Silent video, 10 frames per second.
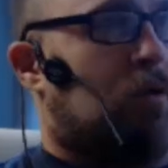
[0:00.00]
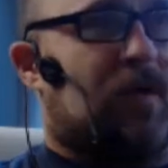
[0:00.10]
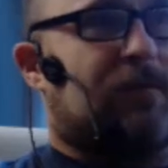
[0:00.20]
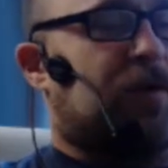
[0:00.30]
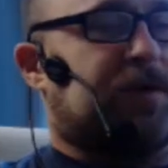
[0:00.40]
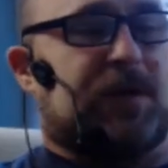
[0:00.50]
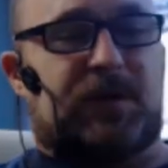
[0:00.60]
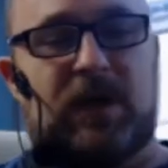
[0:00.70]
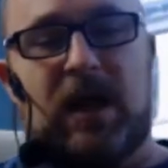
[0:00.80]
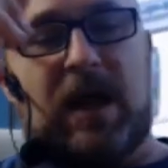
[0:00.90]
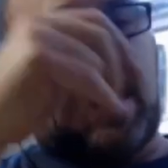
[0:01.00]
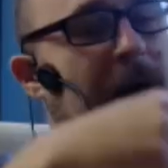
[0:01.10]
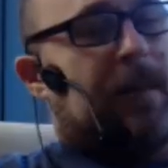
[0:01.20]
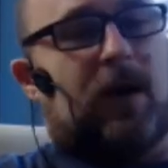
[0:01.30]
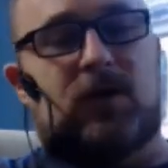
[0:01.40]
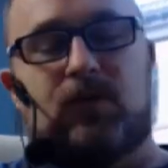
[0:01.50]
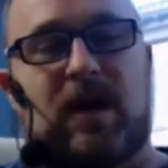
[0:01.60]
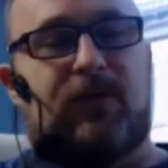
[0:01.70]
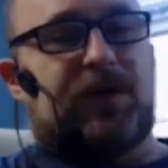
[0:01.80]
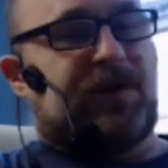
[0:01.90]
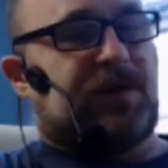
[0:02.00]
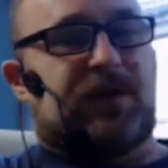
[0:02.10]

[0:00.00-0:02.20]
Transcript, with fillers: references, and there's references